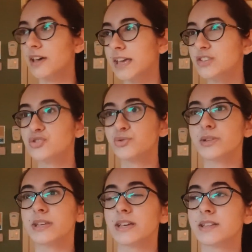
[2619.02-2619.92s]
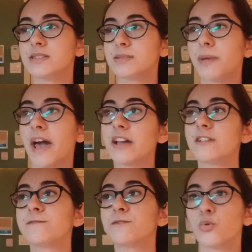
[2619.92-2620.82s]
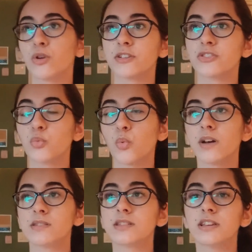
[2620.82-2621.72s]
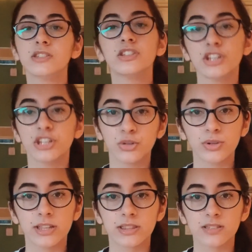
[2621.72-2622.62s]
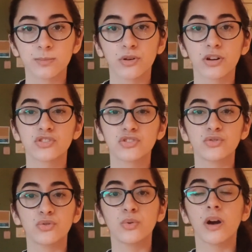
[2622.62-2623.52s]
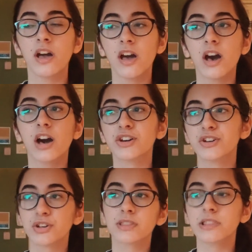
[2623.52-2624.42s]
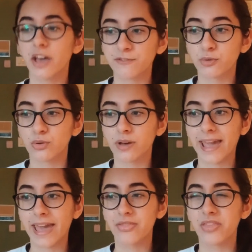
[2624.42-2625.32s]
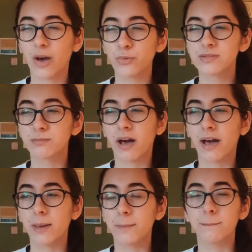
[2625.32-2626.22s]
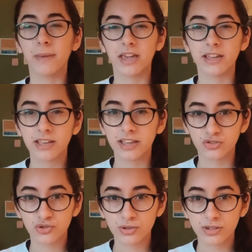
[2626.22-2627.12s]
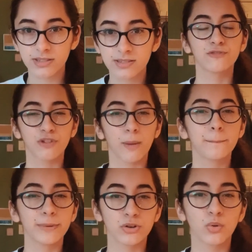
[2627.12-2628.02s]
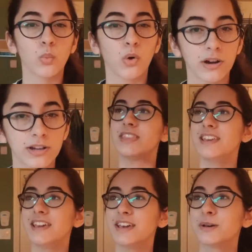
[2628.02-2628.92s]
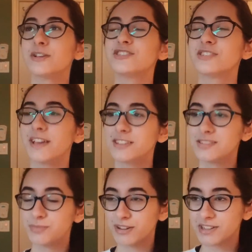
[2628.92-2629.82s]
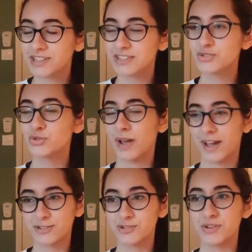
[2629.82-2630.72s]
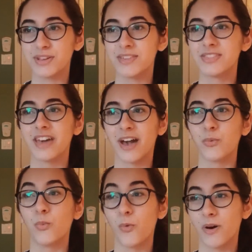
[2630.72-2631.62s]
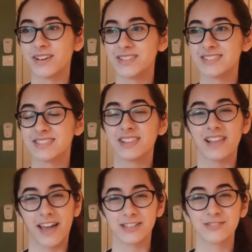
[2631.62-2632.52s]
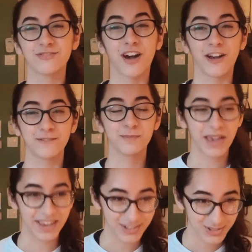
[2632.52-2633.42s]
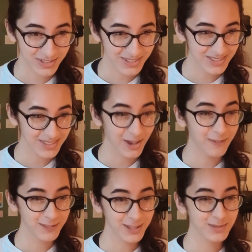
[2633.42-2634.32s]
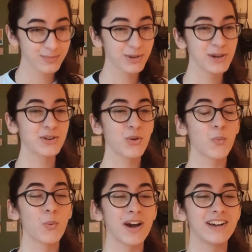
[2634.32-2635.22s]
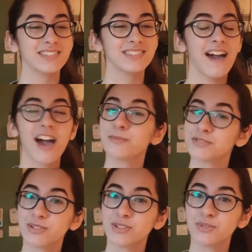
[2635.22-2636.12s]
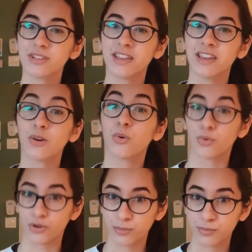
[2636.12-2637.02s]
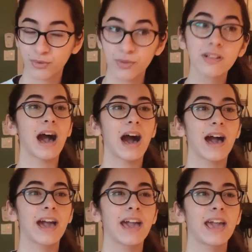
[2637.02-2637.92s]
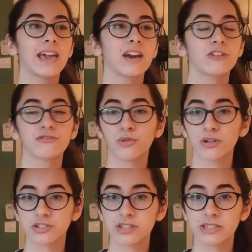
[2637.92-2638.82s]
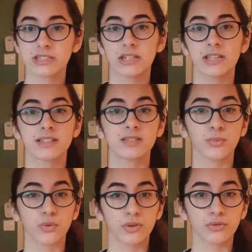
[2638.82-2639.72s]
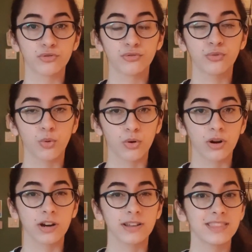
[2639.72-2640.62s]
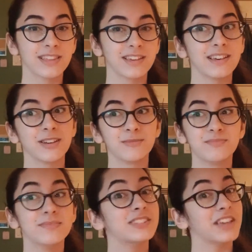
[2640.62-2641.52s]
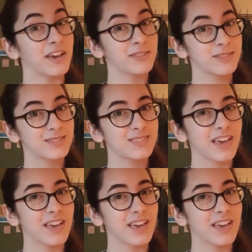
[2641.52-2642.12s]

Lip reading: and Julian's back and forth was continued in this book to a good level, and that was my main interest from book one. The Shakespearean tragedy that was the last 5 pages of this book was absolutely horrible. I unfortunately did get spoiled for the deaths that